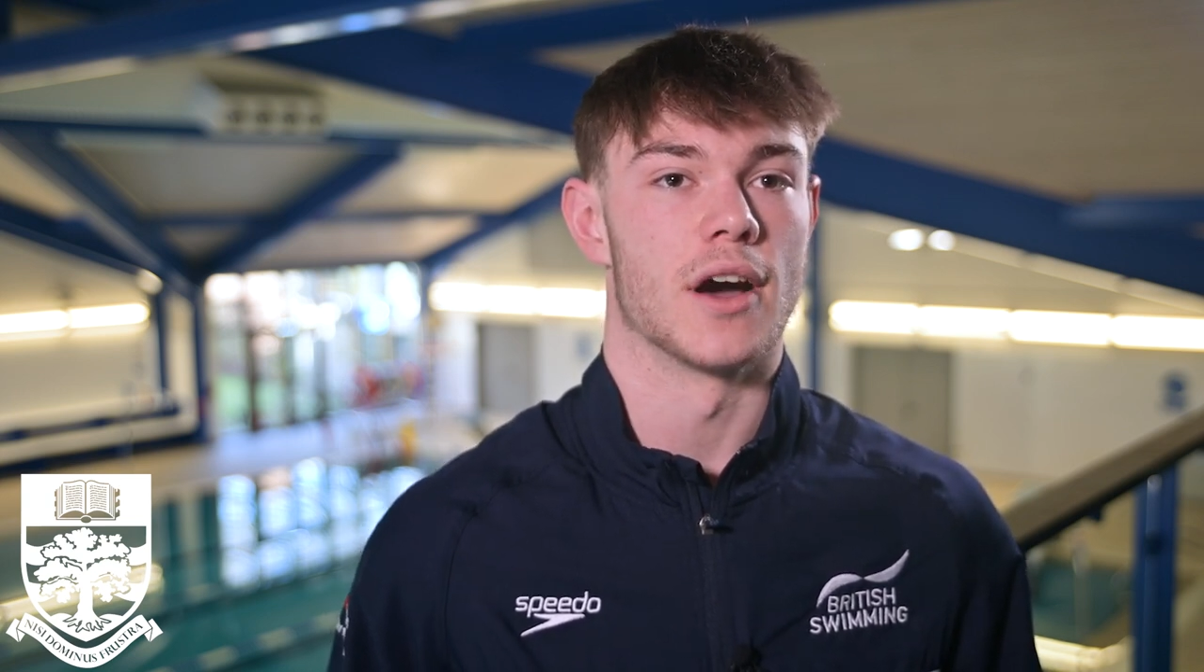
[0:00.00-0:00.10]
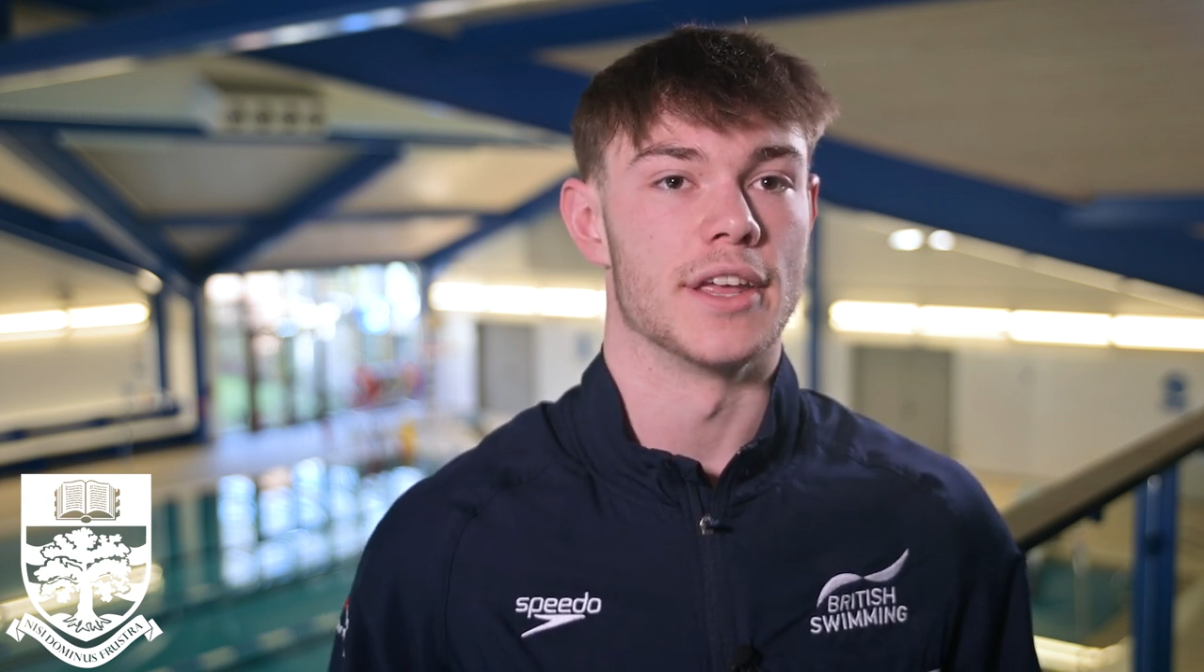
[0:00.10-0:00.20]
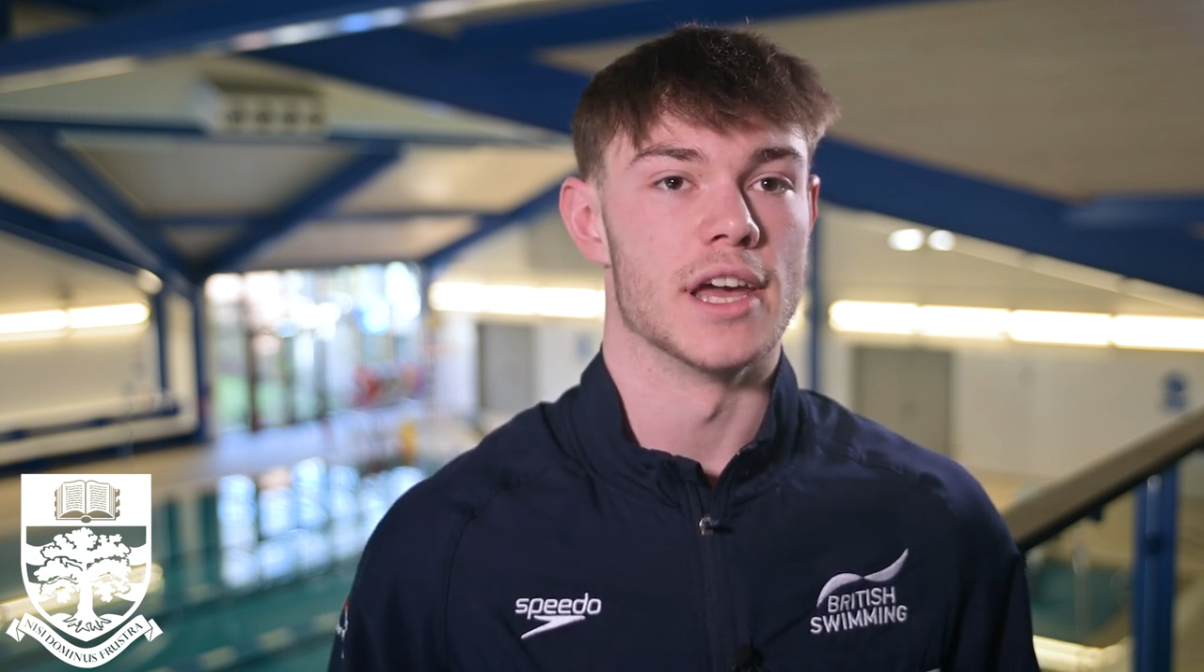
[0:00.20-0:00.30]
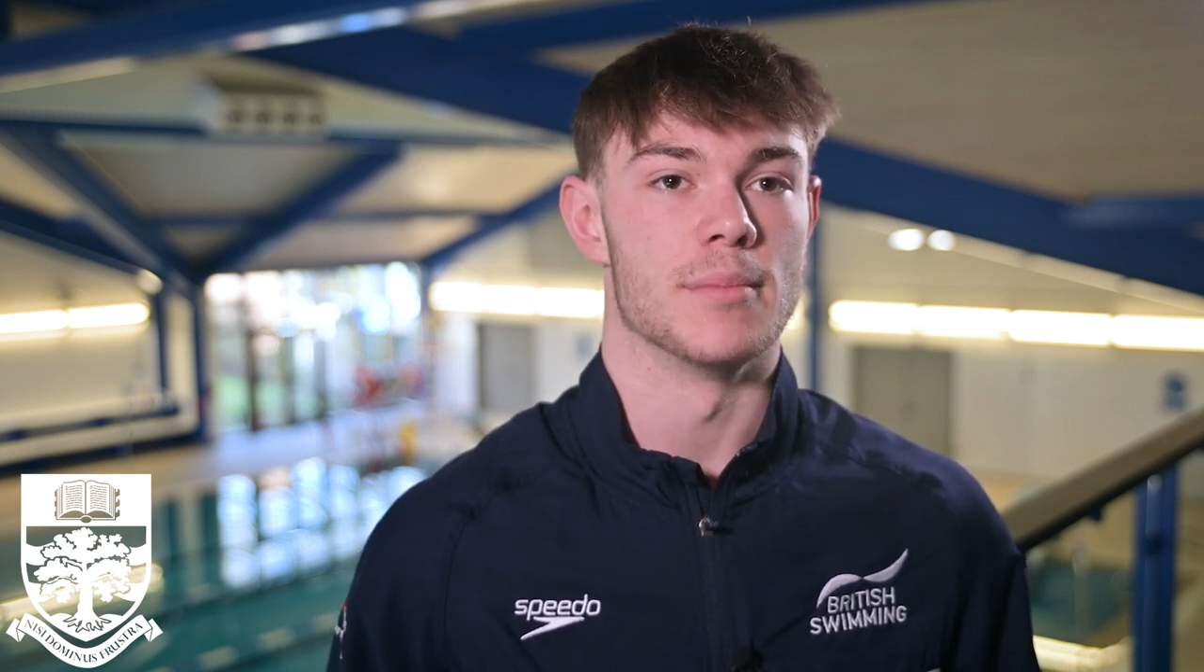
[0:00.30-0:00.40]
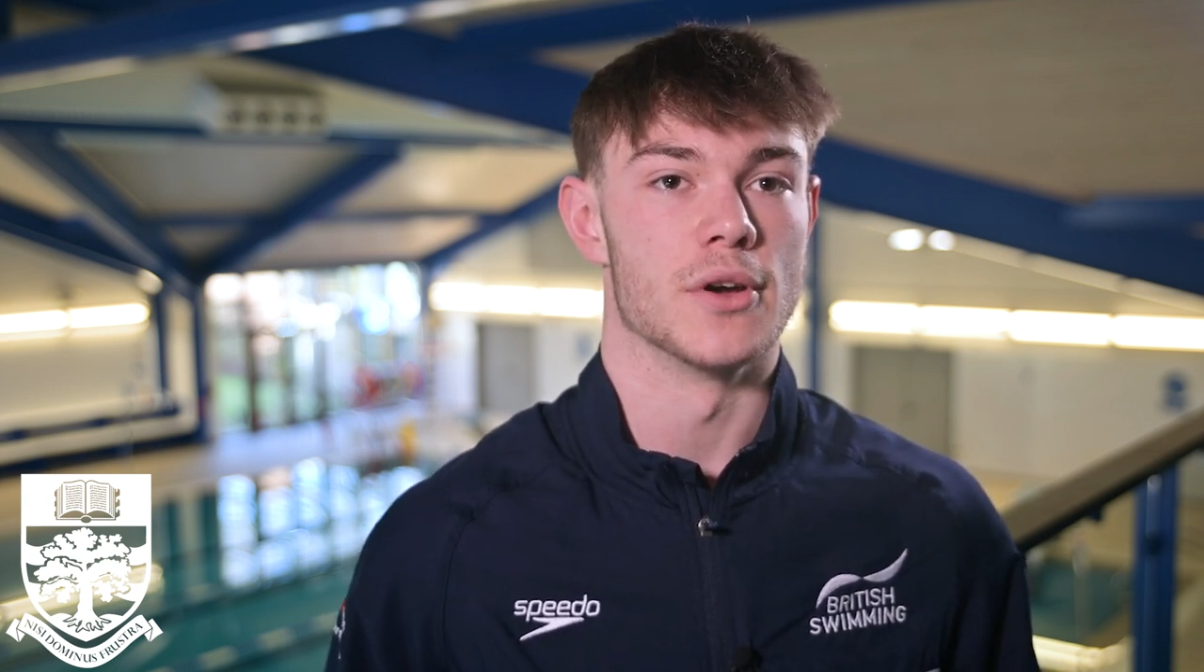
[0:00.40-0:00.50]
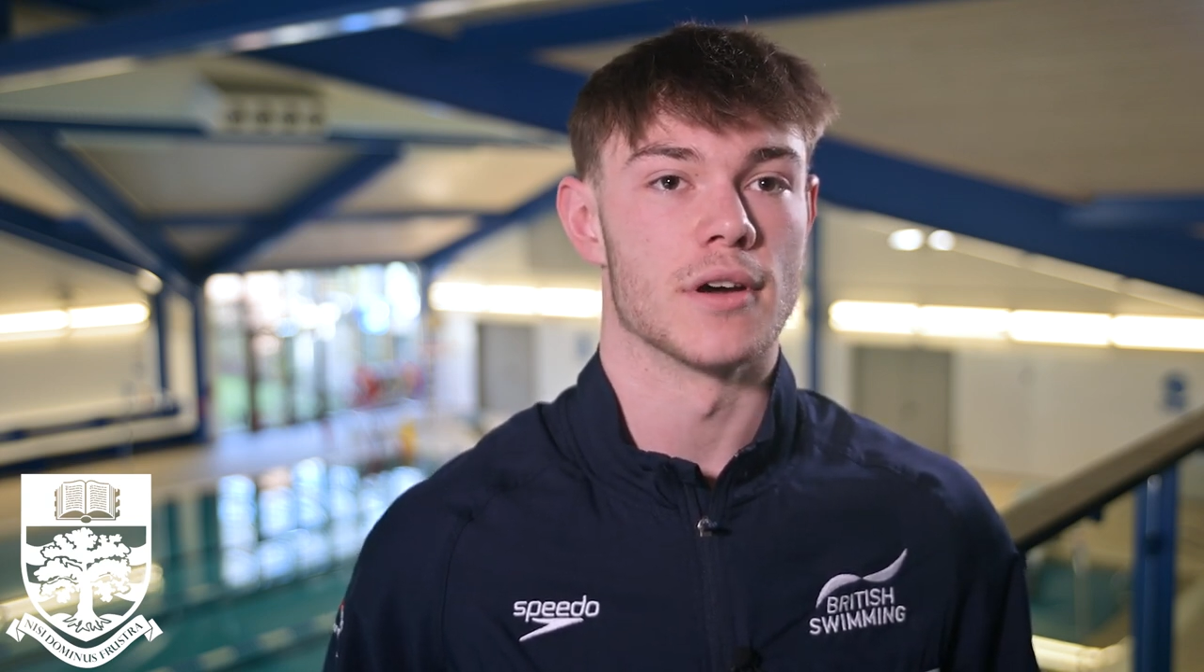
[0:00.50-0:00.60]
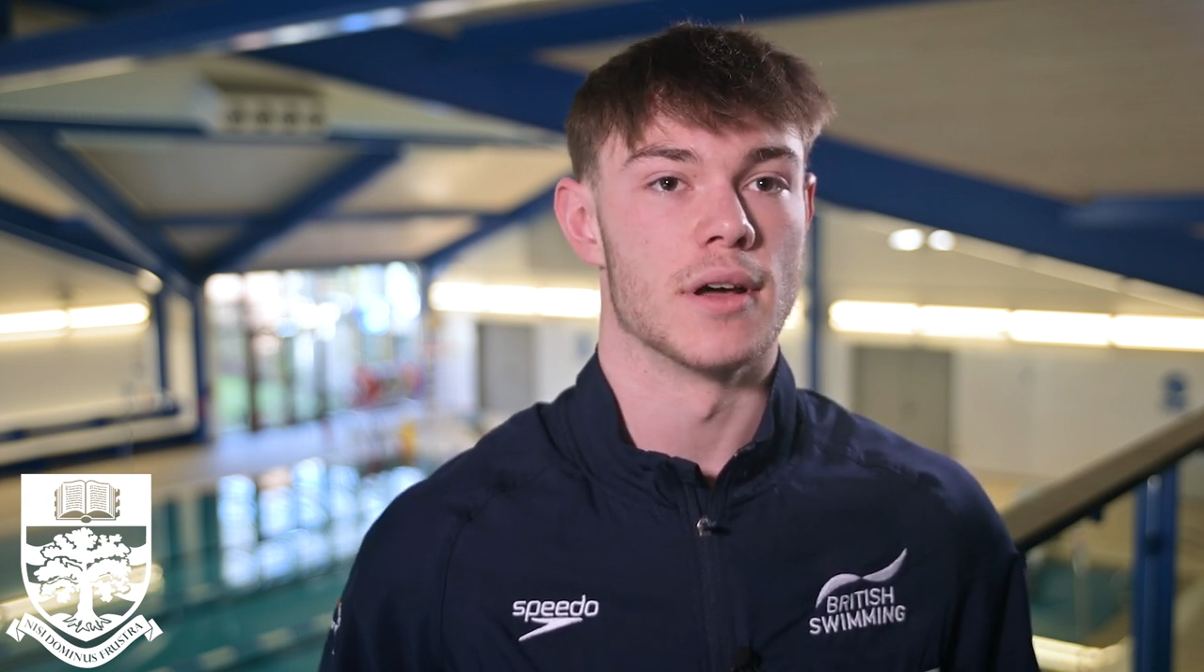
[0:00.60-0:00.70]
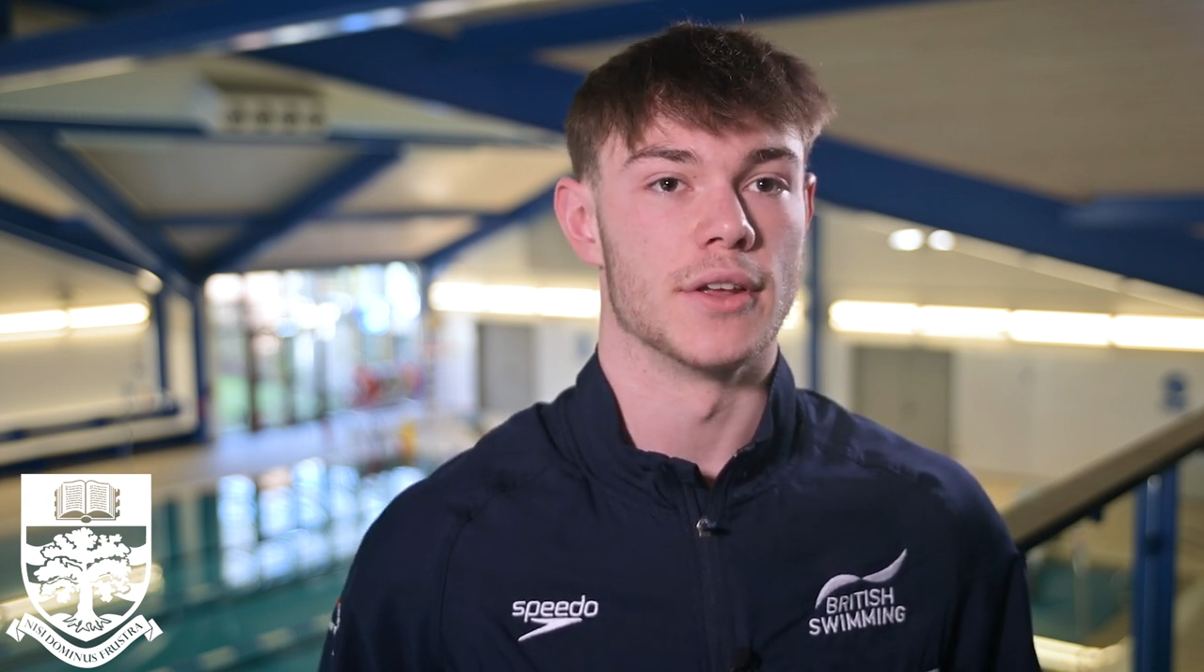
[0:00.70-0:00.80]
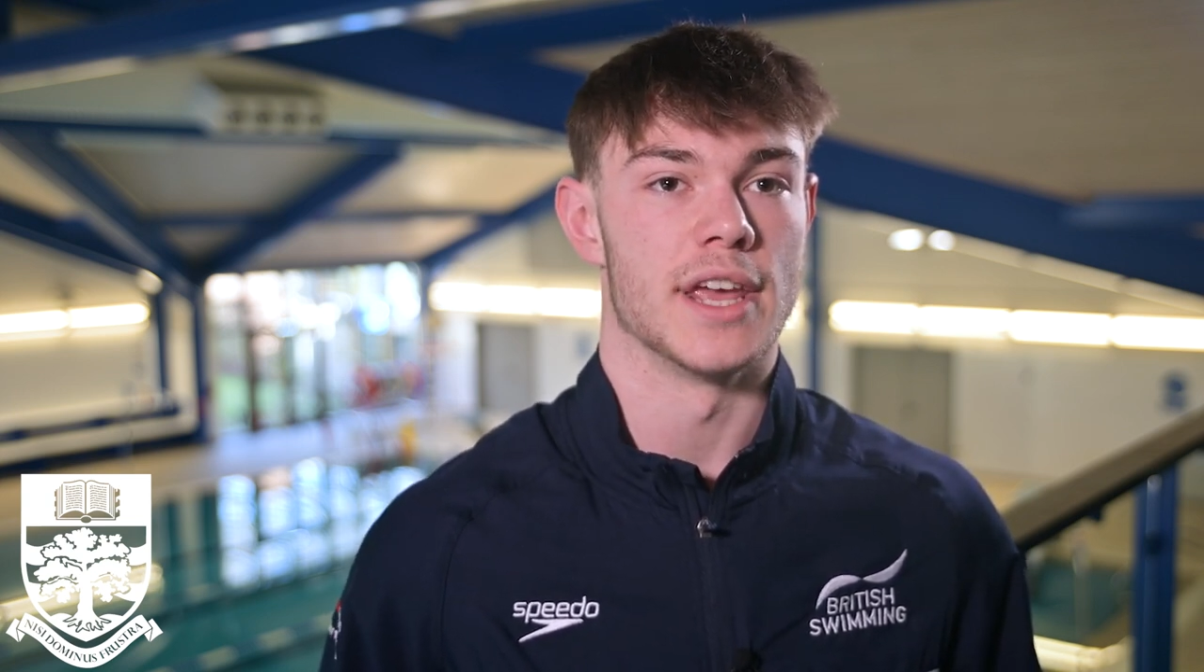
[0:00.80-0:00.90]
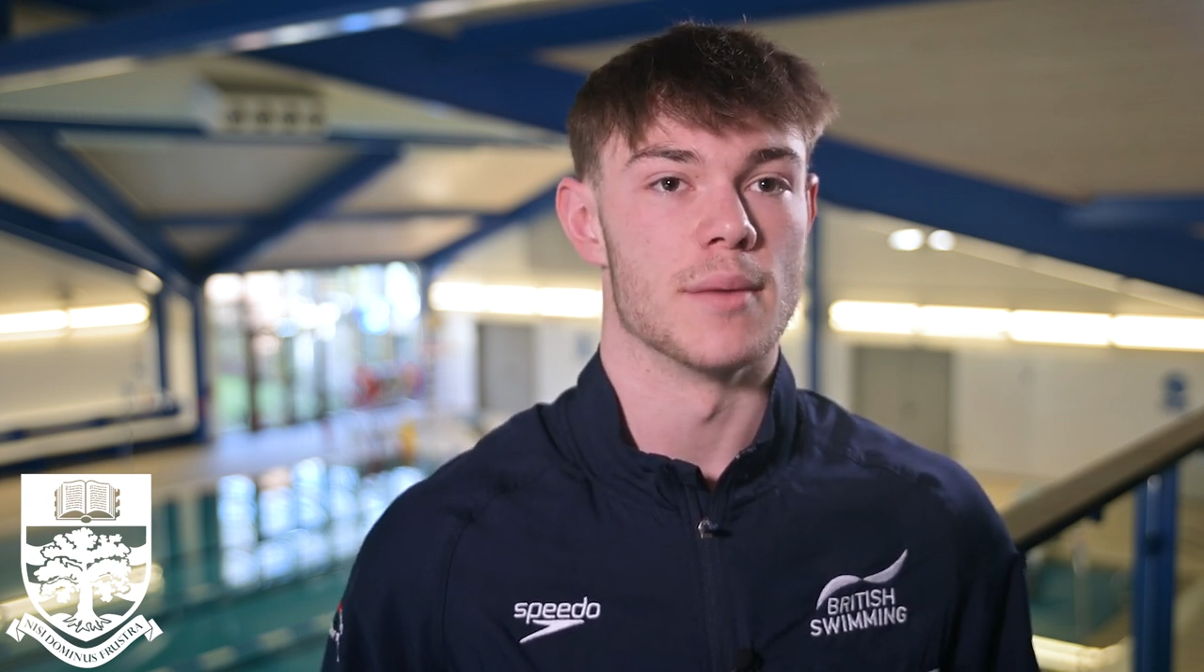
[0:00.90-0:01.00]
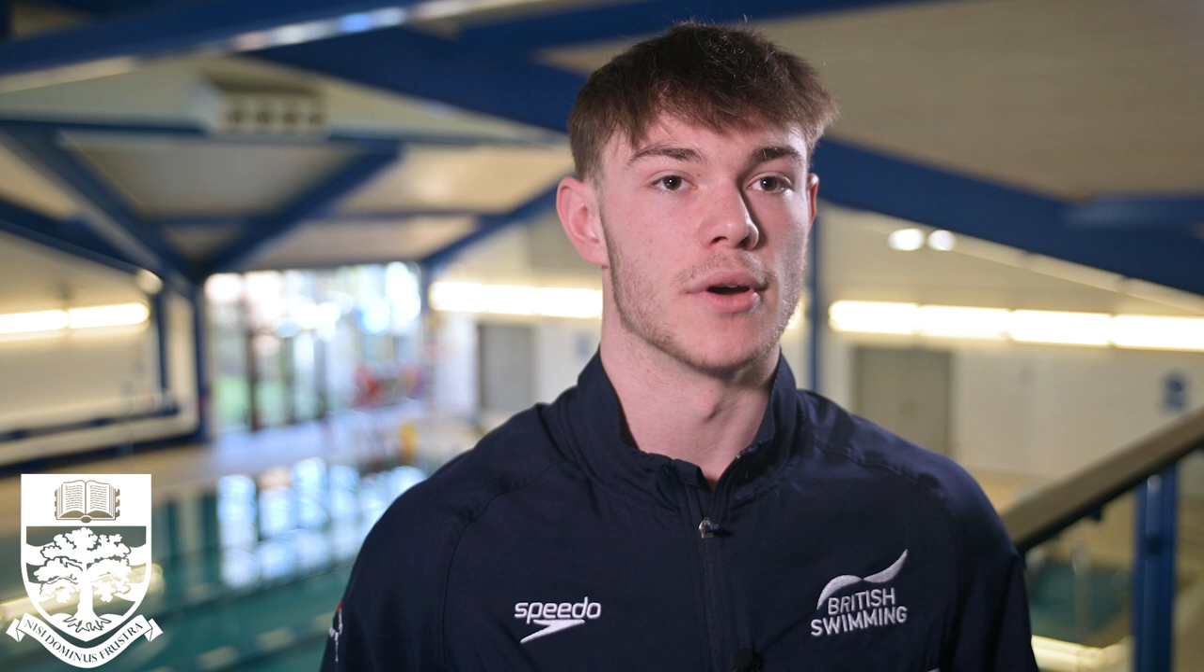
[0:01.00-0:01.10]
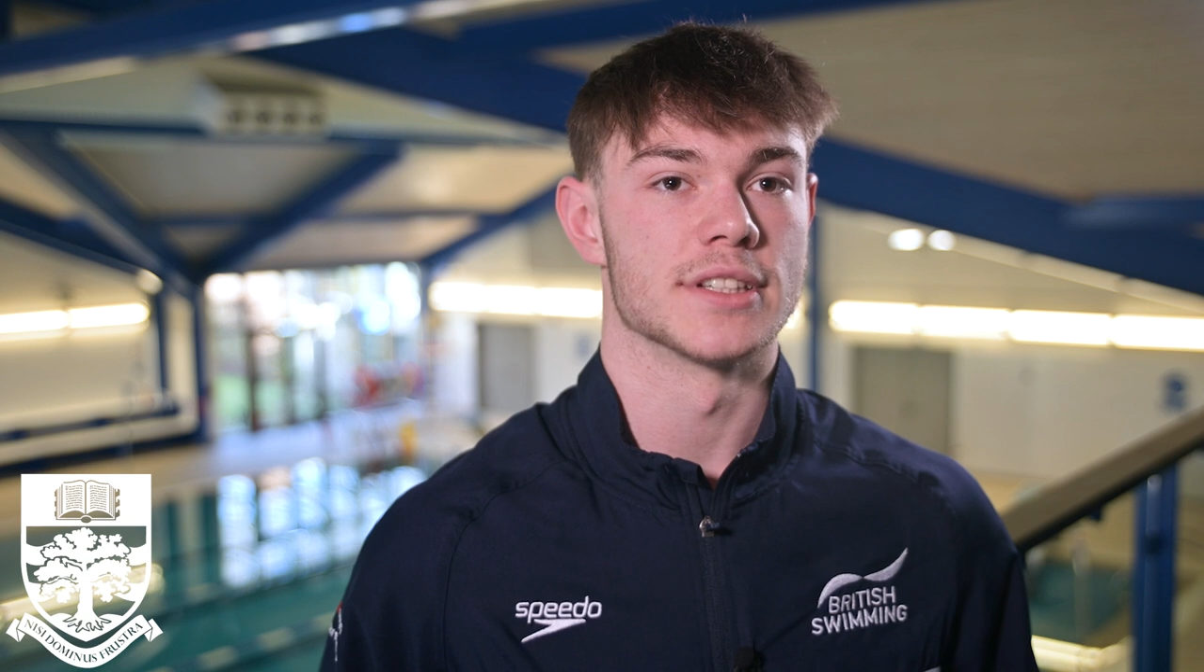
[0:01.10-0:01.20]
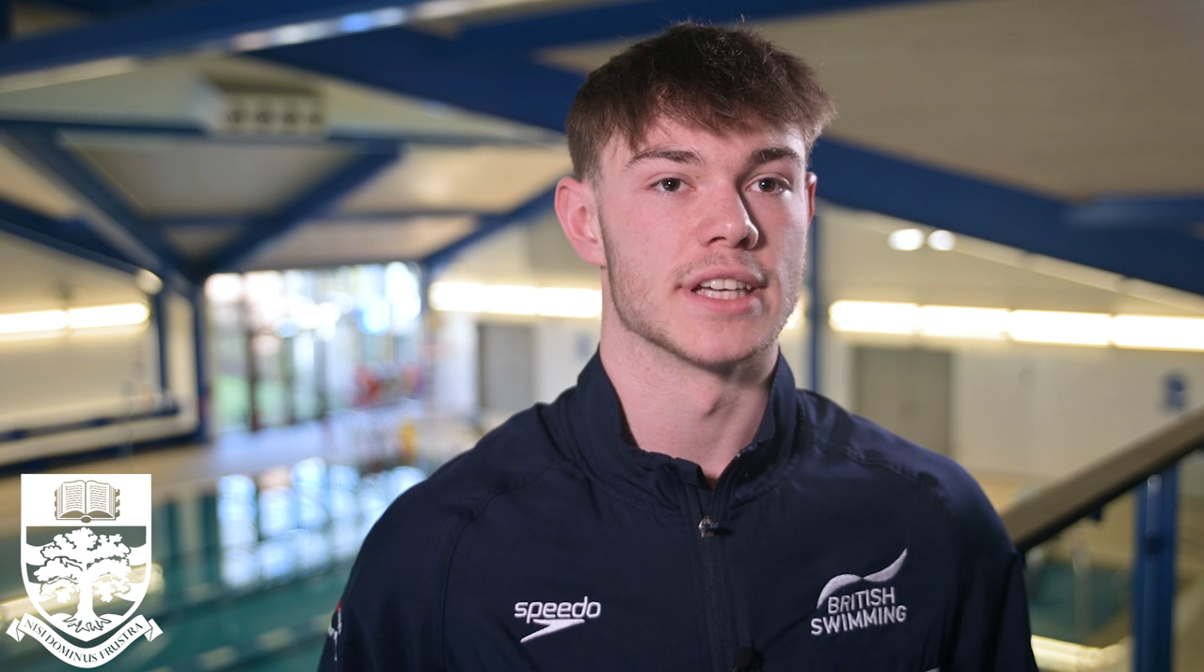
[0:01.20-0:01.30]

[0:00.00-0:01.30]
our yearbook